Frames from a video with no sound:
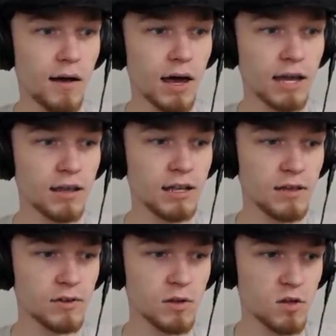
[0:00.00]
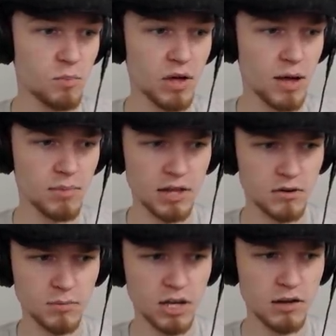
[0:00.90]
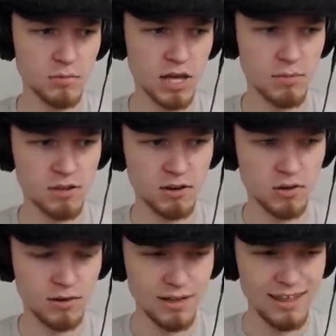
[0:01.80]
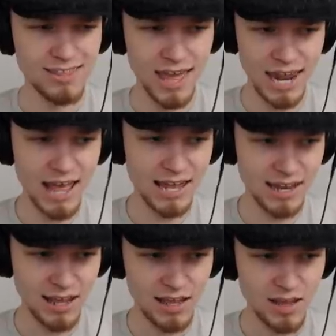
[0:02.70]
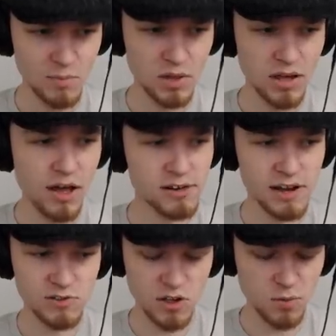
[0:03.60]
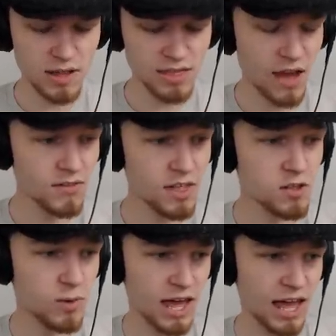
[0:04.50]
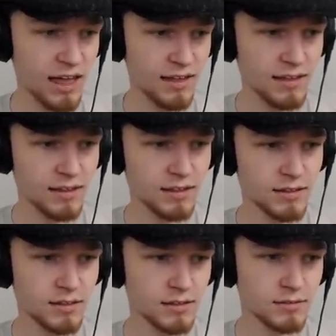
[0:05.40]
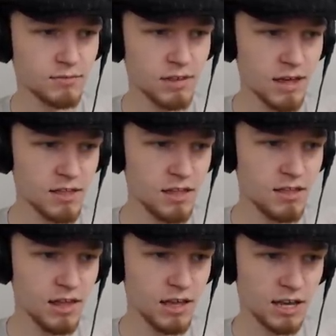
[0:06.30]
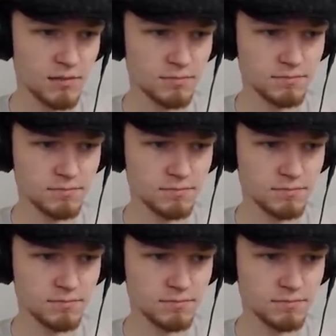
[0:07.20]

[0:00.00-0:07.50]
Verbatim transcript: I could either use a bomb plant or my own bombs, I don't know. It's at end, but Gongoron just ran down this way. Yes, he did.